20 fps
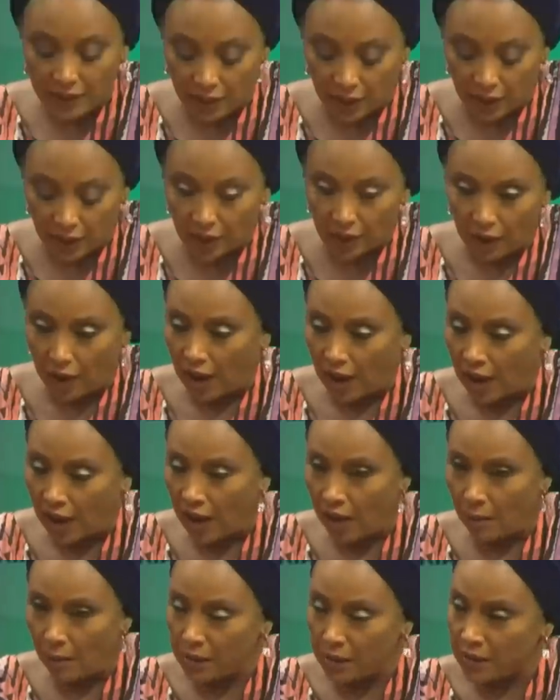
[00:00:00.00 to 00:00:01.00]
getting
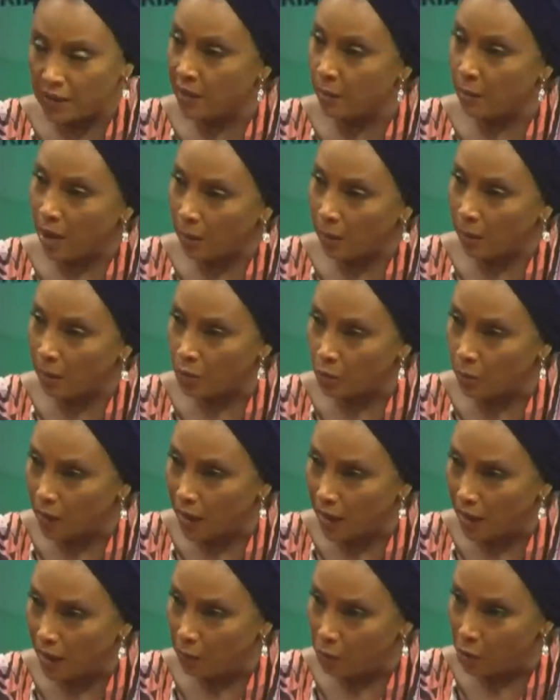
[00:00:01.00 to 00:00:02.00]
President Muhammadu
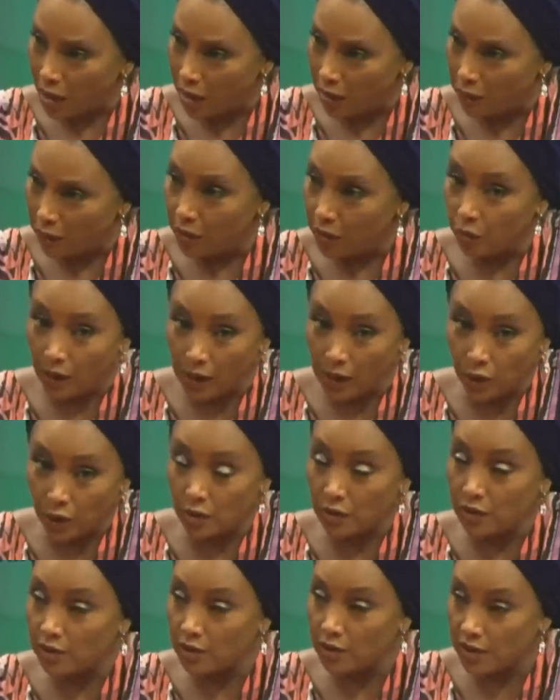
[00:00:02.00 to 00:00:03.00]
Buhari to
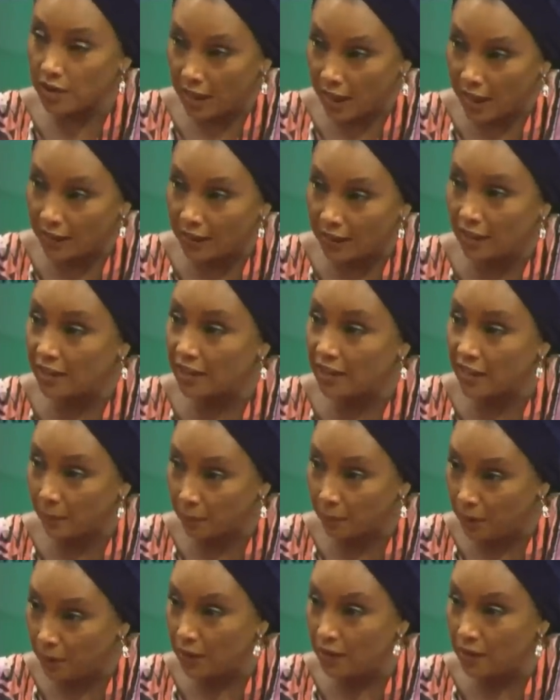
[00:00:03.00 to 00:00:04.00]
actually sign the
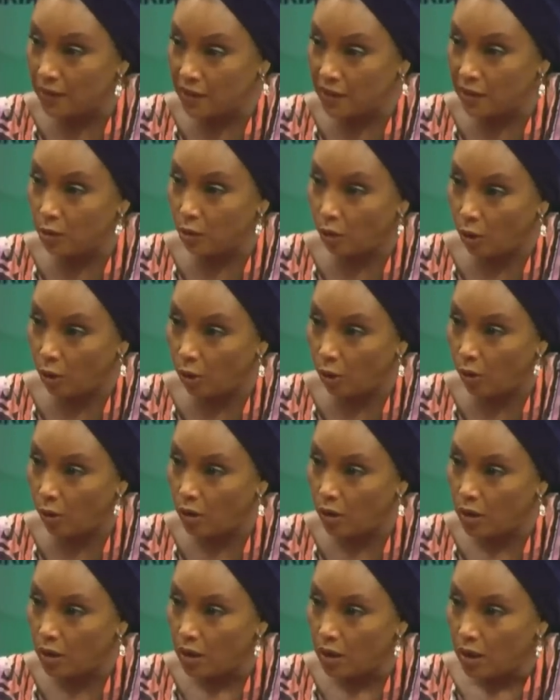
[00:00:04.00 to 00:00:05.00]
disability law
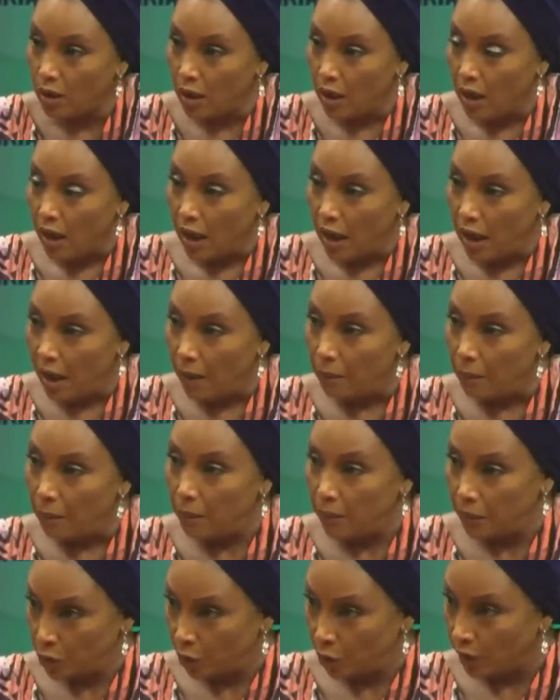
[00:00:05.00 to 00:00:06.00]

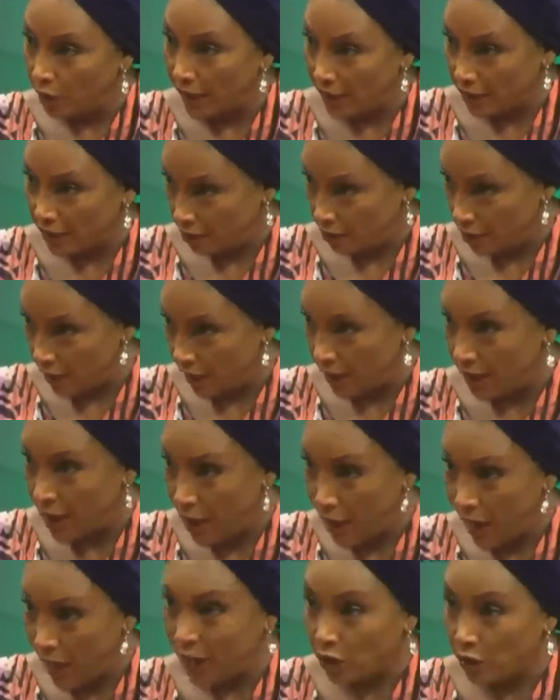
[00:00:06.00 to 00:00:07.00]
so that they
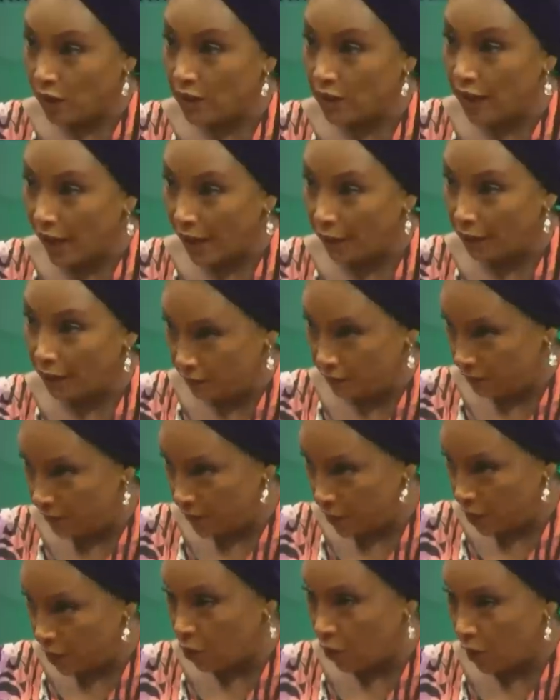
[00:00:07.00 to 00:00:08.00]
now actually have,
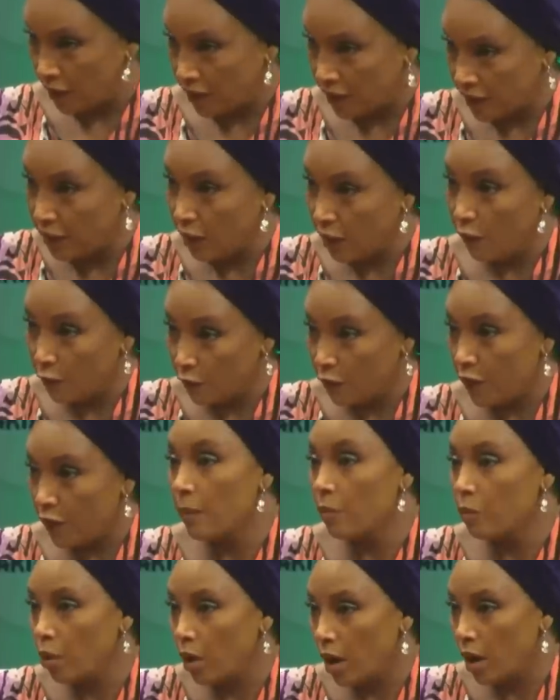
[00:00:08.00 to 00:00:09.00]
a legal
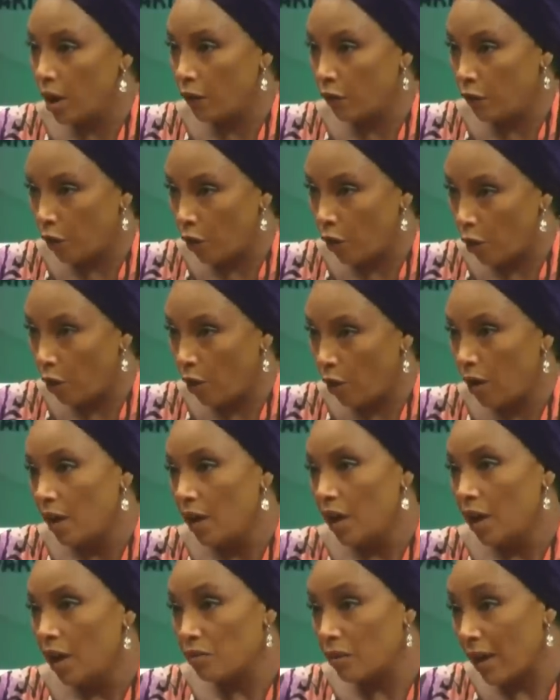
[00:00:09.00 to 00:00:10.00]
framework for
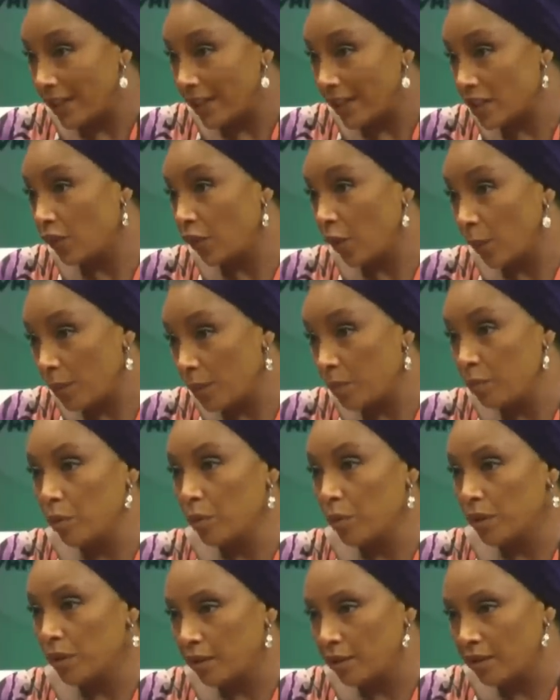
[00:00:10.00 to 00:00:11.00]
rights for
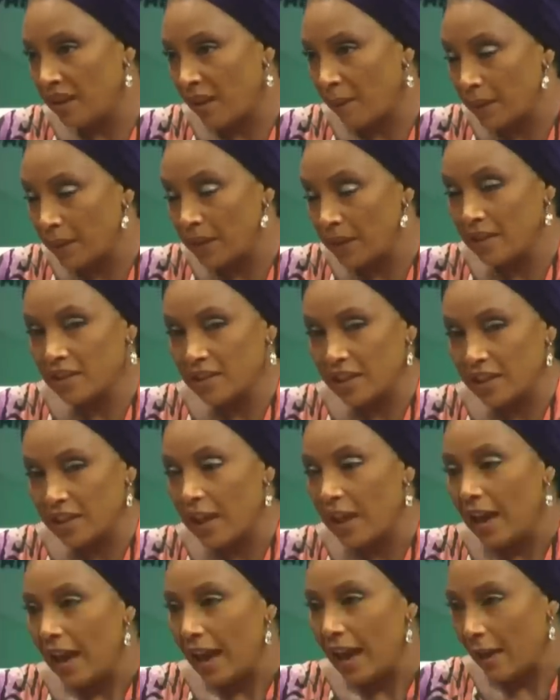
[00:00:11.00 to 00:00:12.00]
people with
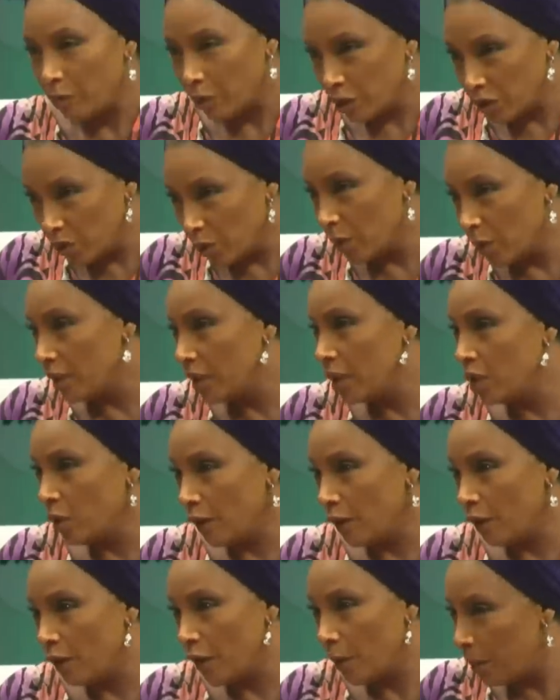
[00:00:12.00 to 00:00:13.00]
disability. I'm wondering whether
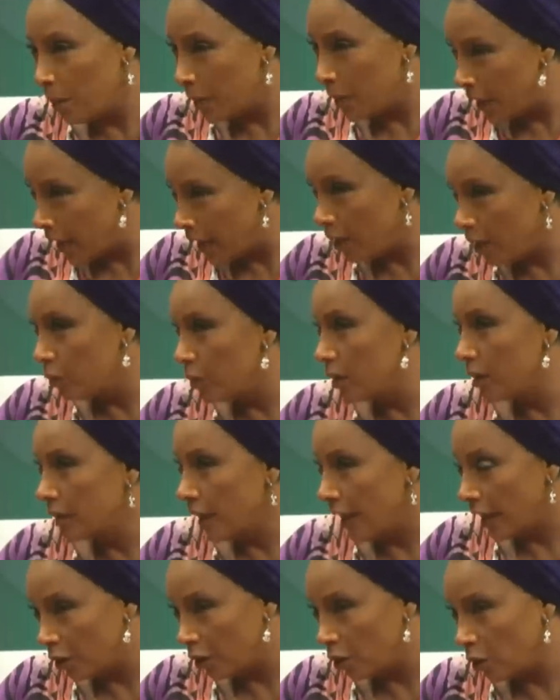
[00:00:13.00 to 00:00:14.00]
you are familiar
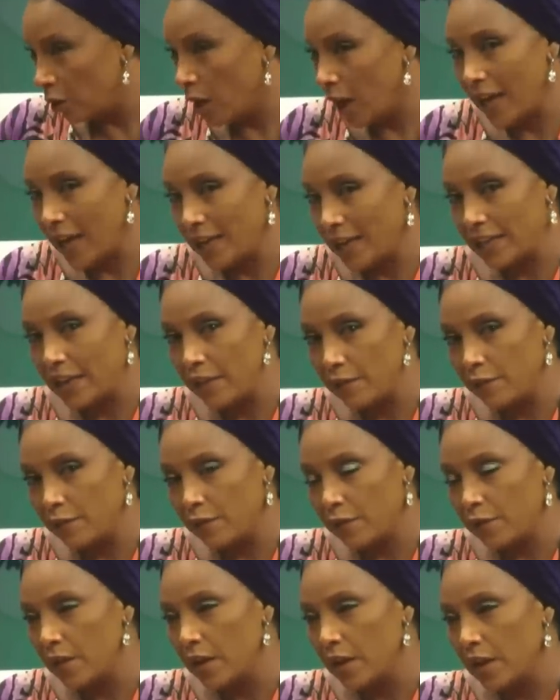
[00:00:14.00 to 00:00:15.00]
with that law and if
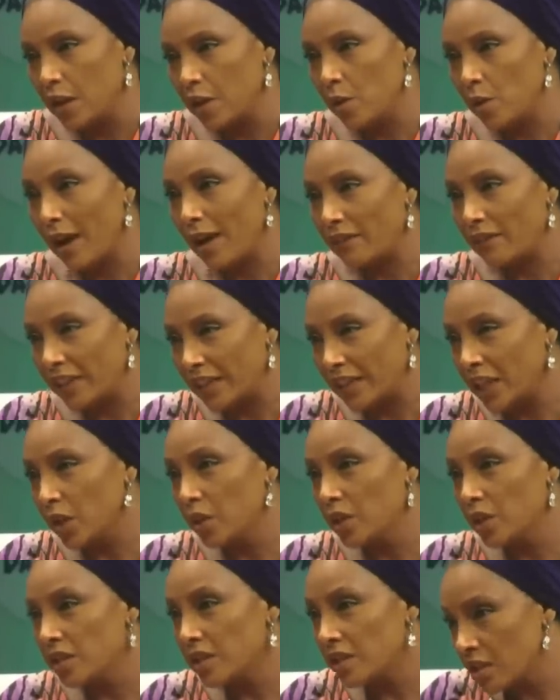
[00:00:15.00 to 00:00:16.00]
you have any
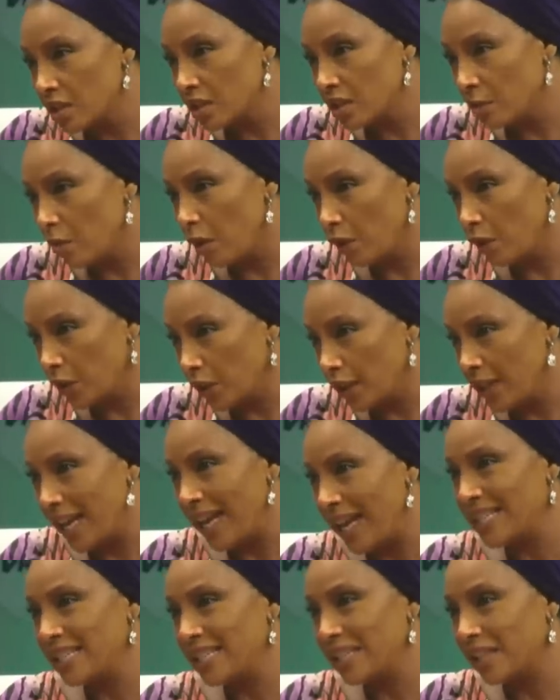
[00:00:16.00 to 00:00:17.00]
criticism of it
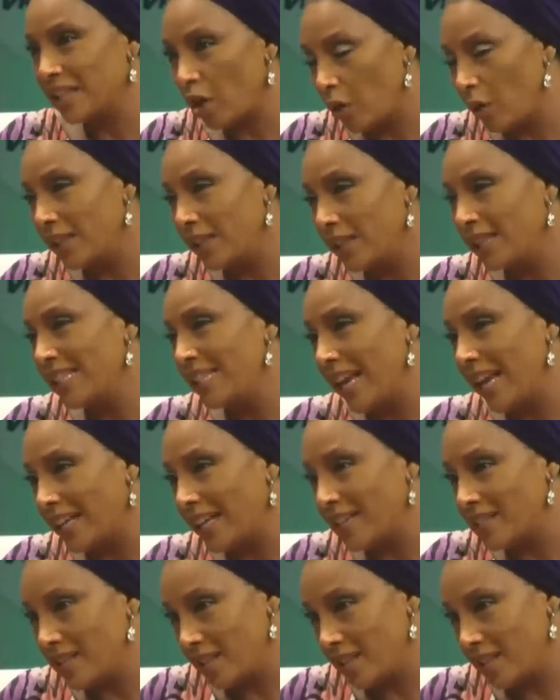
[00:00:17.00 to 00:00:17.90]
as it currently